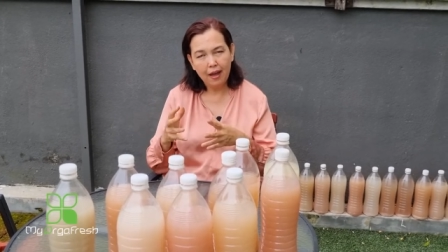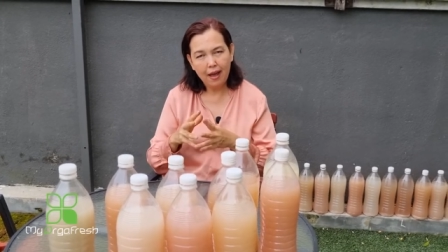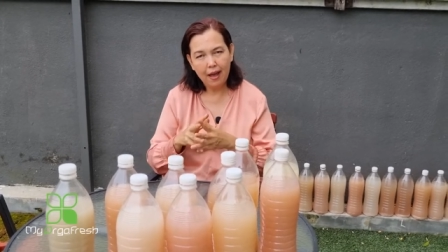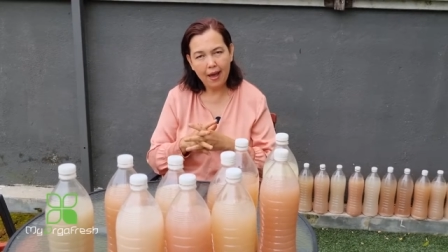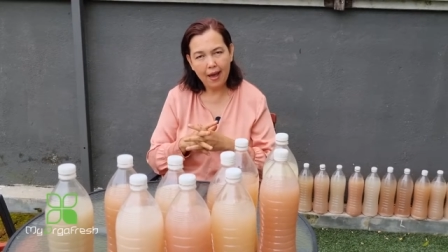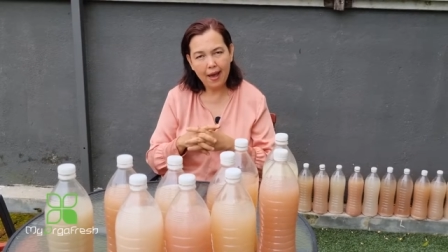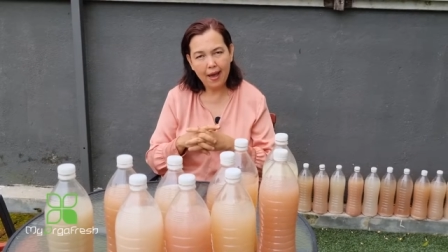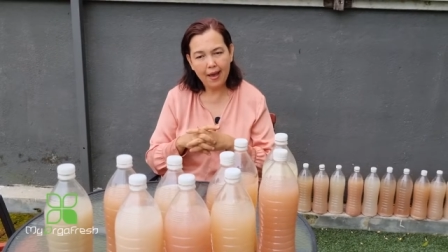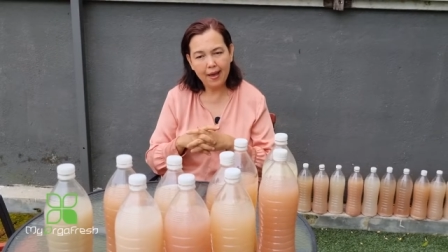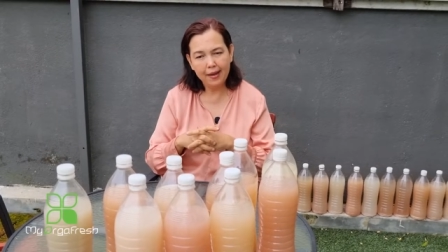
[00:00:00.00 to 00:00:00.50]

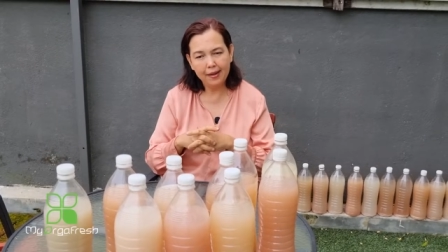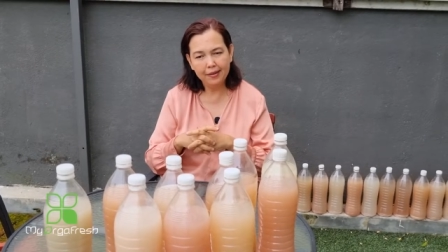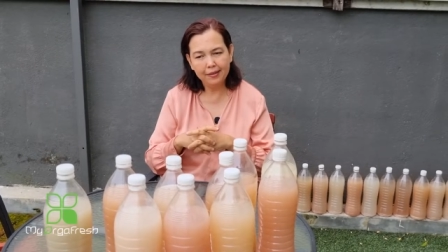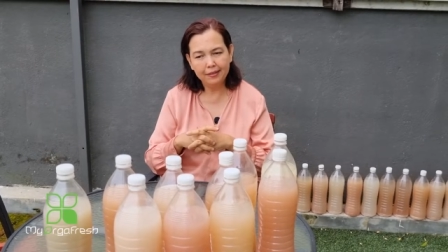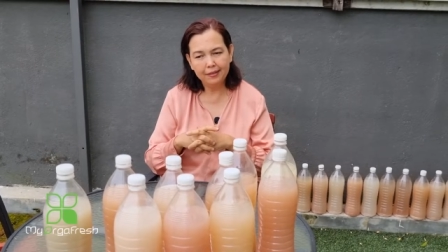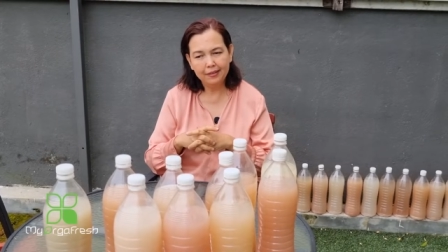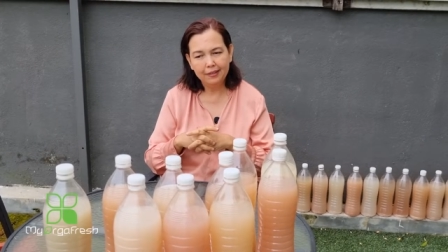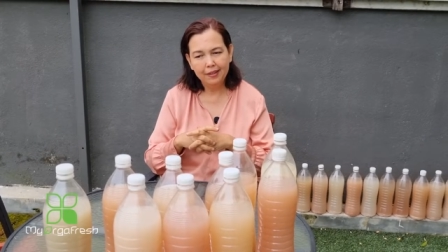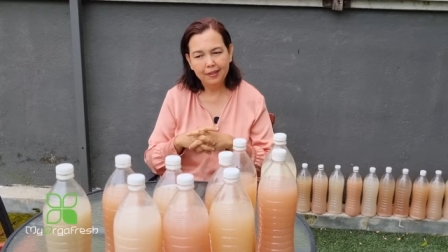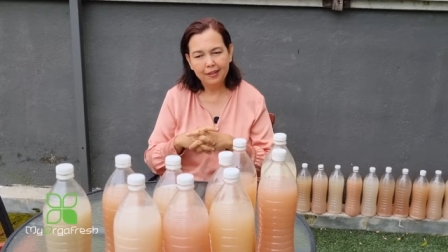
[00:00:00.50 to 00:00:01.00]

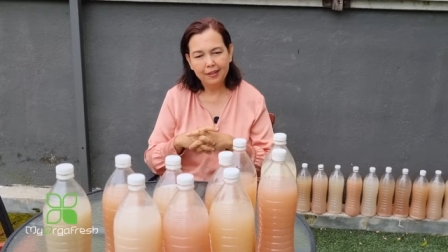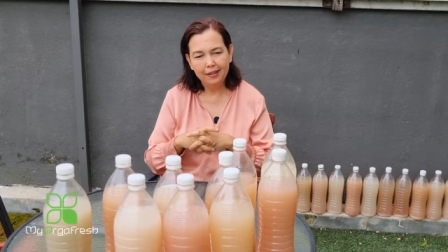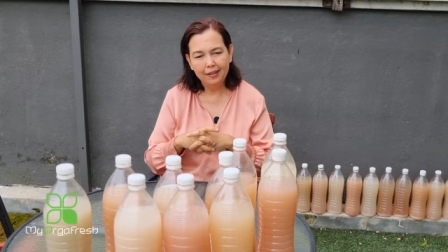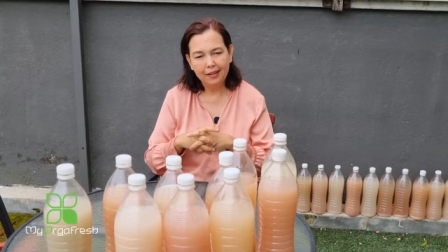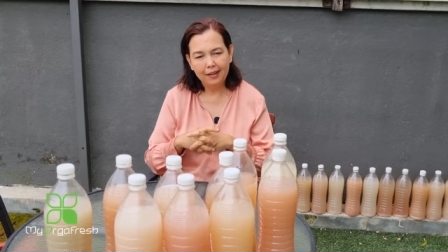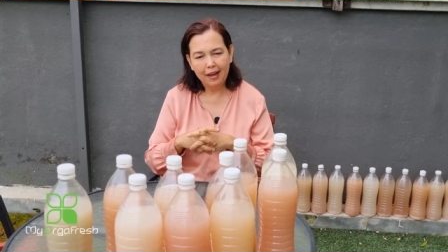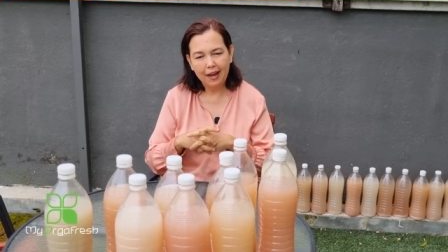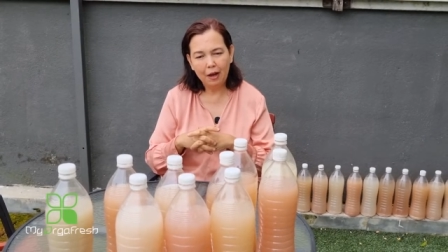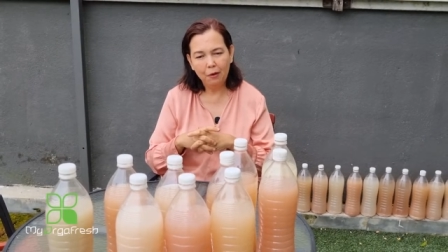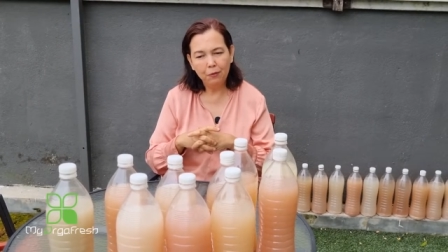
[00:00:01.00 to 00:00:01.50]
and
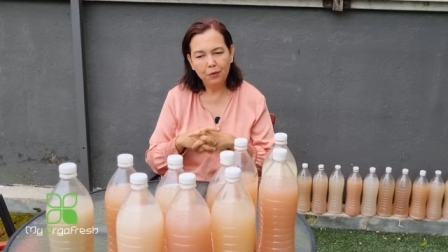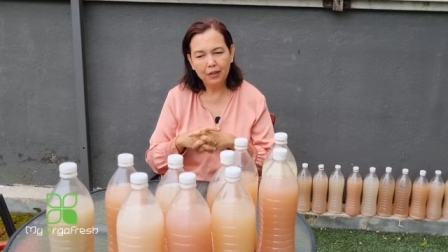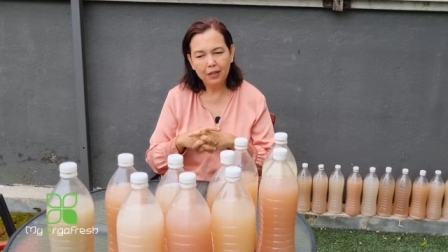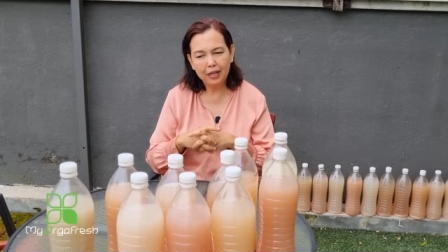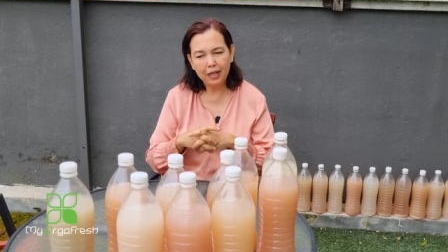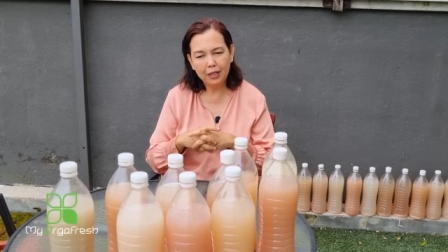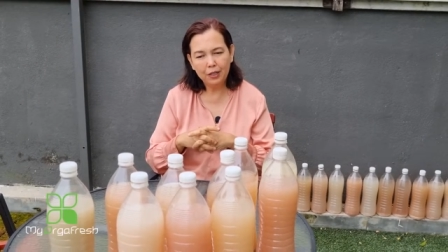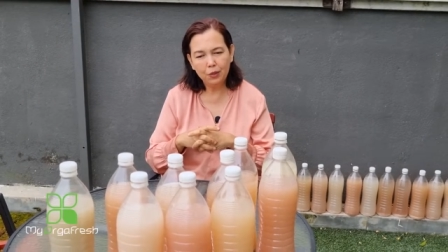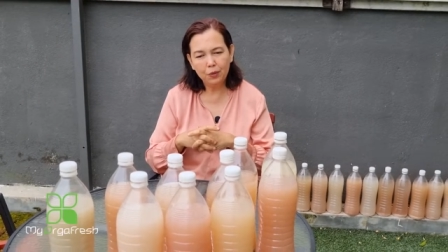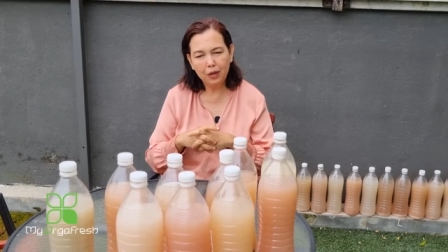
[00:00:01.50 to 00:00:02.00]
I would
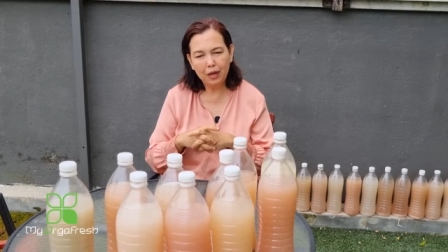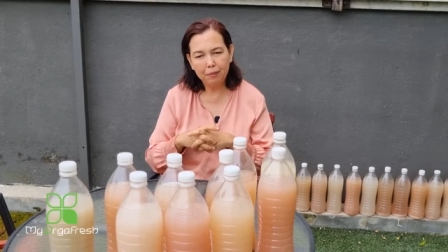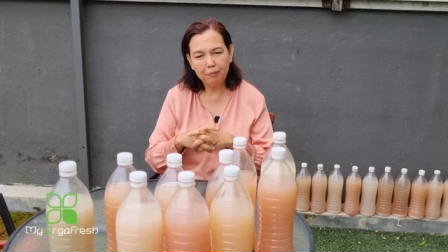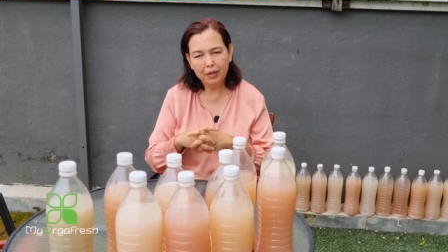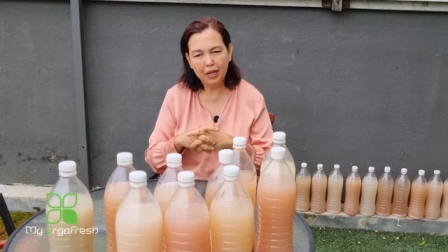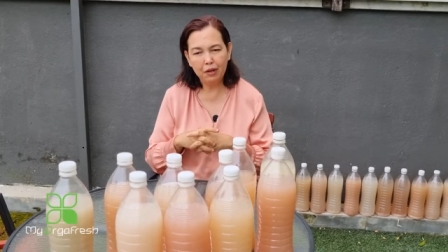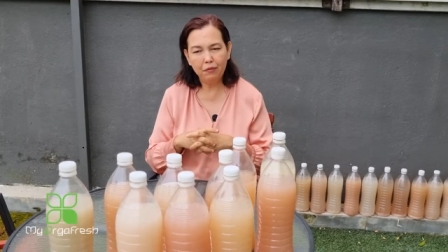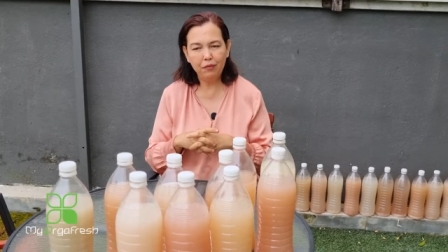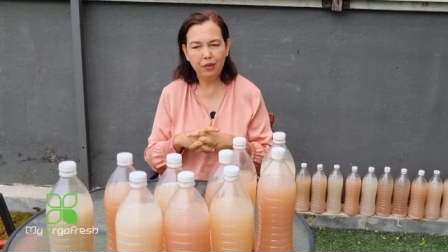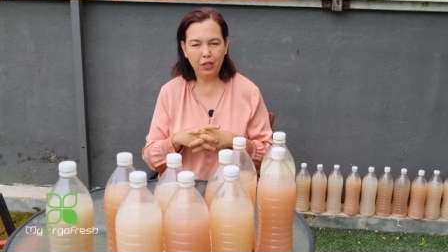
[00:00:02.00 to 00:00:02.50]
like to
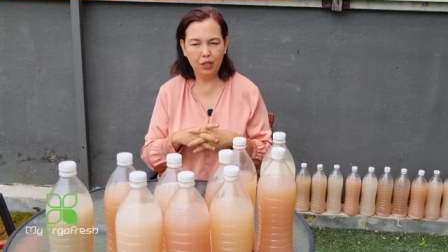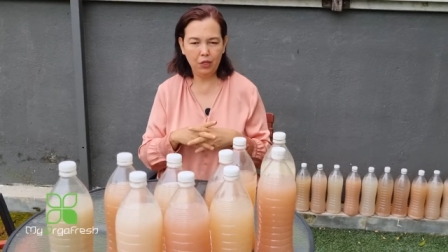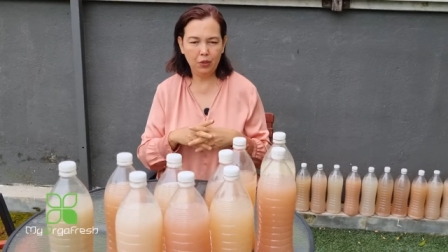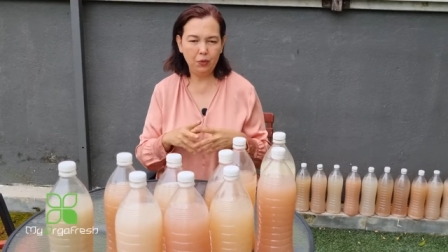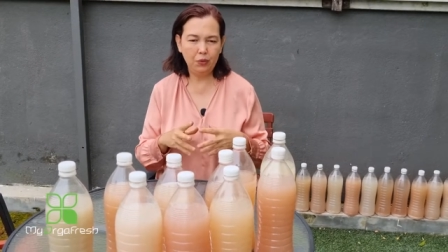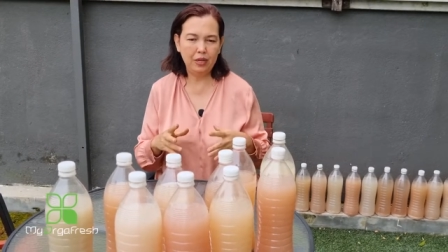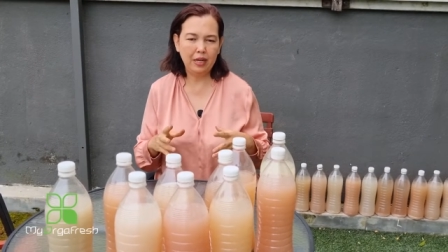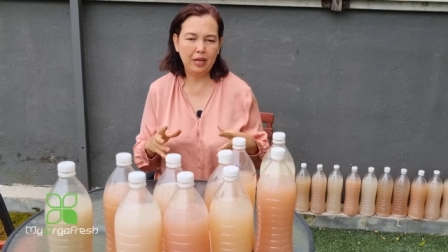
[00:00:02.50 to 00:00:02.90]
update with you